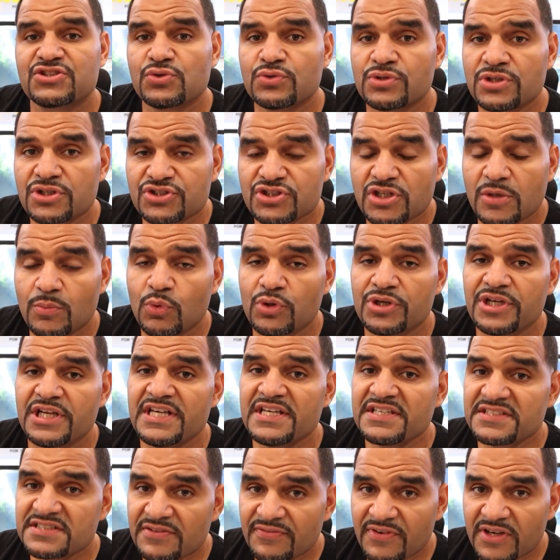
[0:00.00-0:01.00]
soon as someone
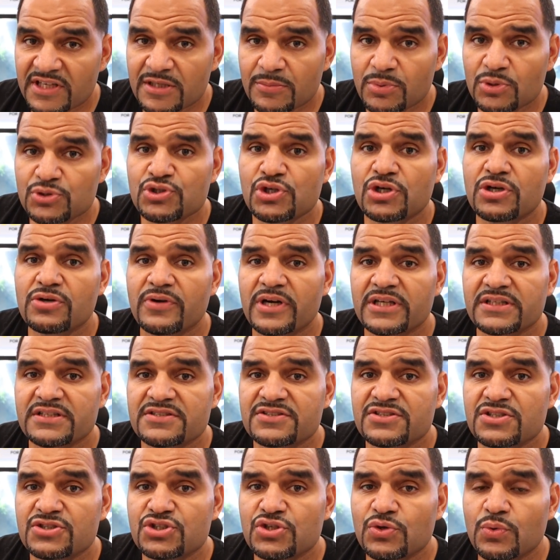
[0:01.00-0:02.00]
is available to correct
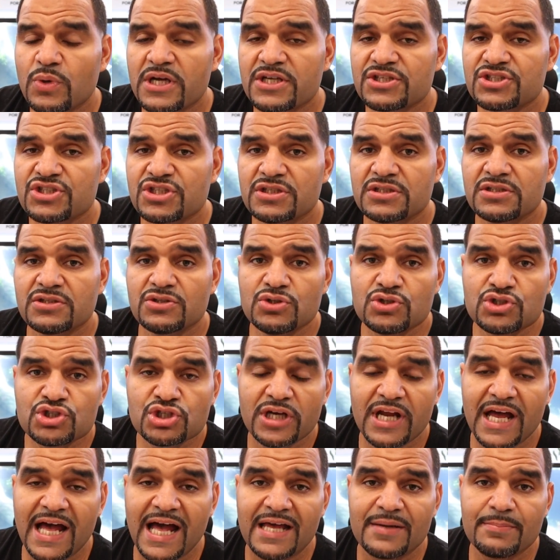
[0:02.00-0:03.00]
the situation, you
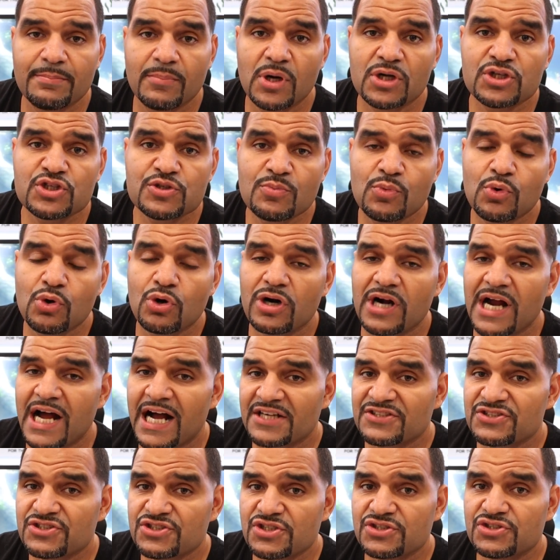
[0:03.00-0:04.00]
should add much more
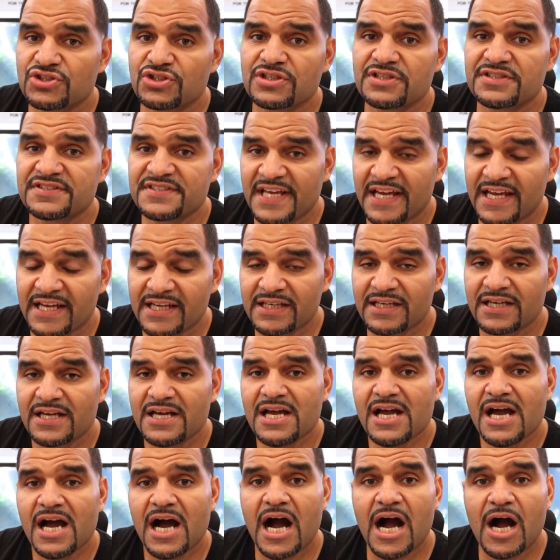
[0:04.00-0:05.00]
oxygen to the tank.
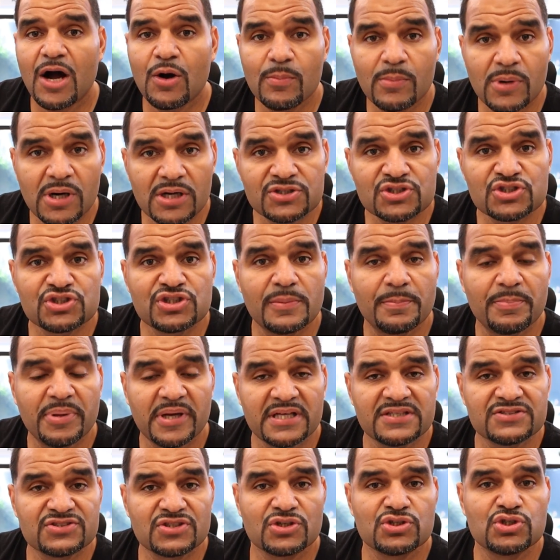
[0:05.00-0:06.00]
How much
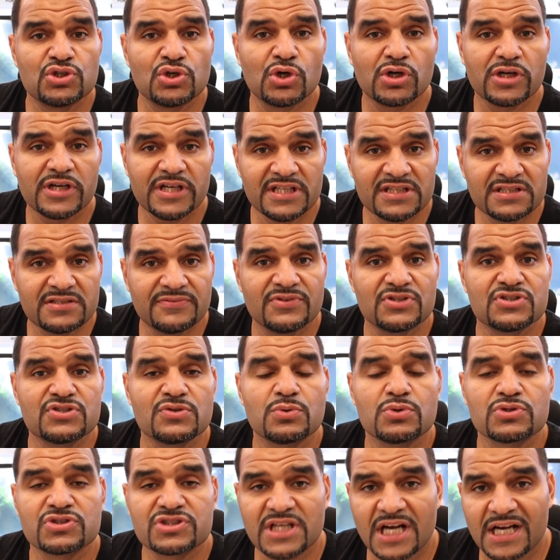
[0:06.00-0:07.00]
depends on your
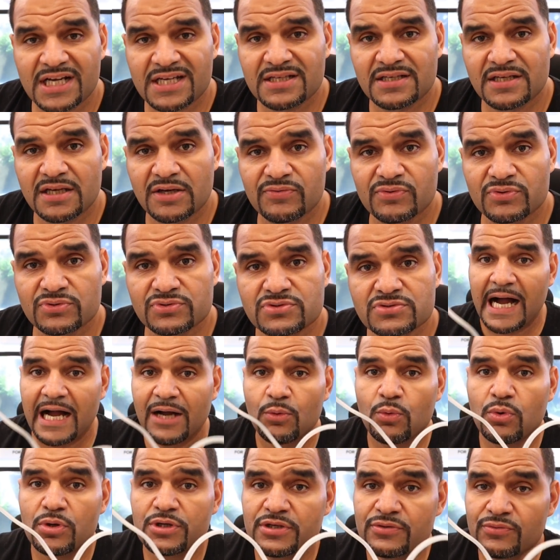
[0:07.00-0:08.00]
individual stocking levels.
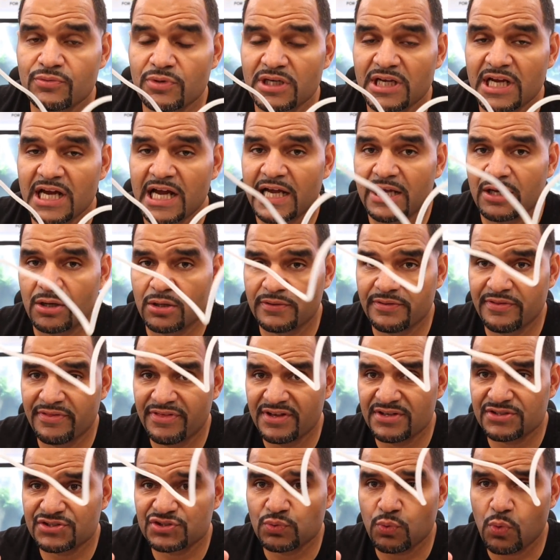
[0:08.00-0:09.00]
I wouldn't rely on
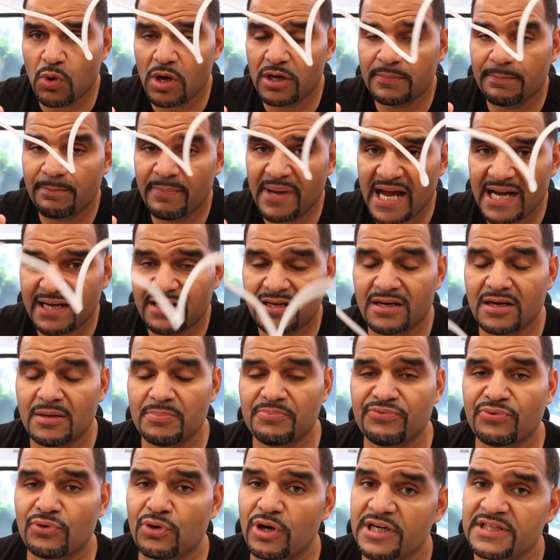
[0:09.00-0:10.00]
this one
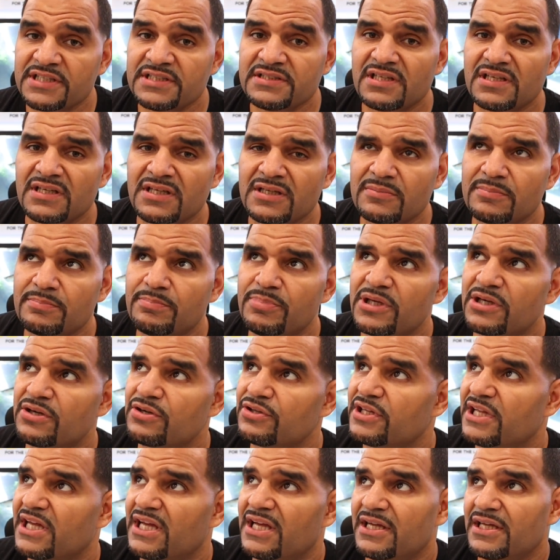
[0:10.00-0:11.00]
backup for anything
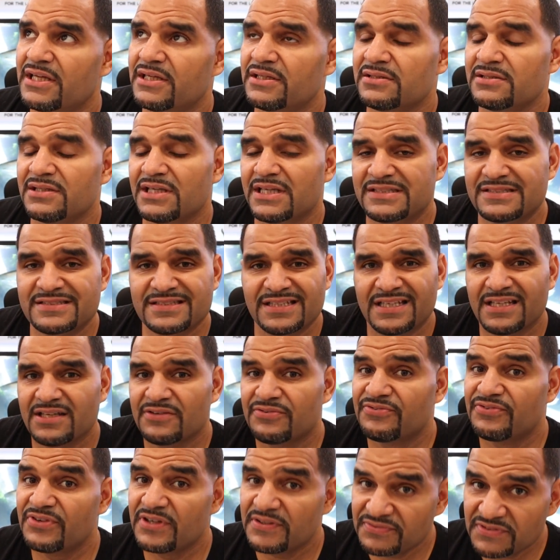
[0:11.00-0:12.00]
bigger than, let's say, a
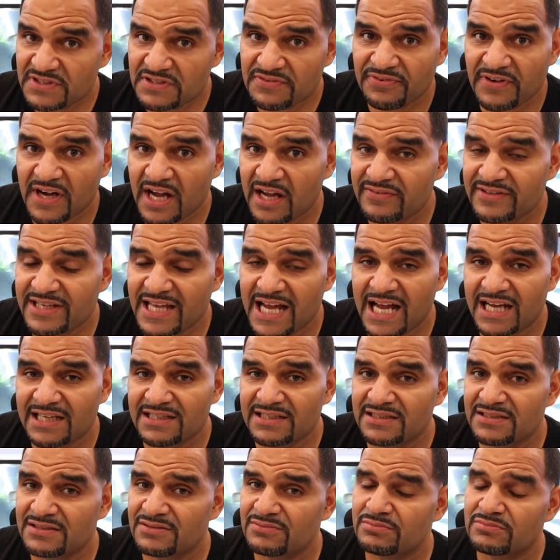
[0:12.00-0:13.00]
55
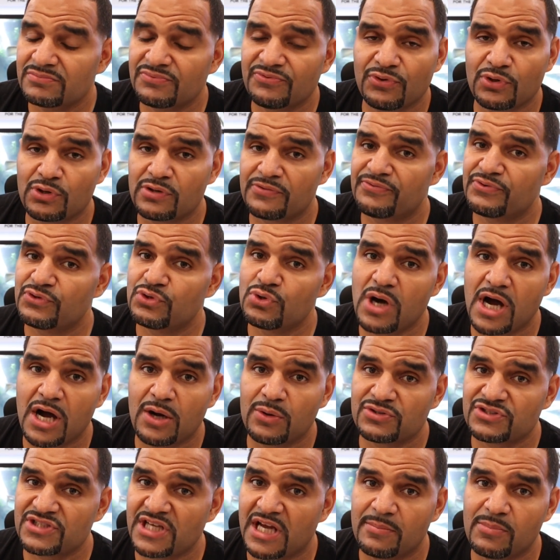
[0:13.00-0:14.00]
gallon for a few
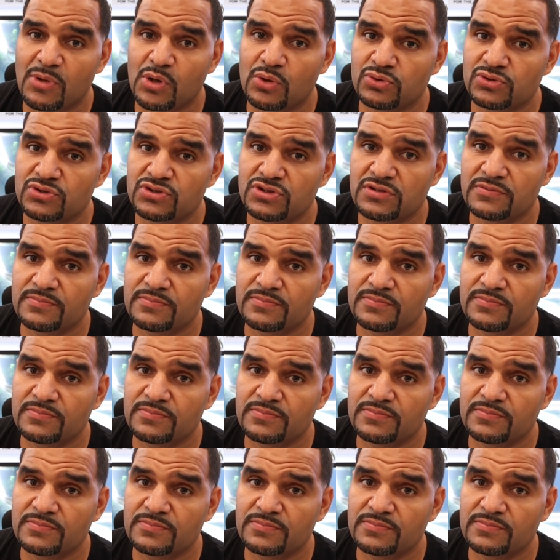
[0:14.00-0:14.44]
hours at most.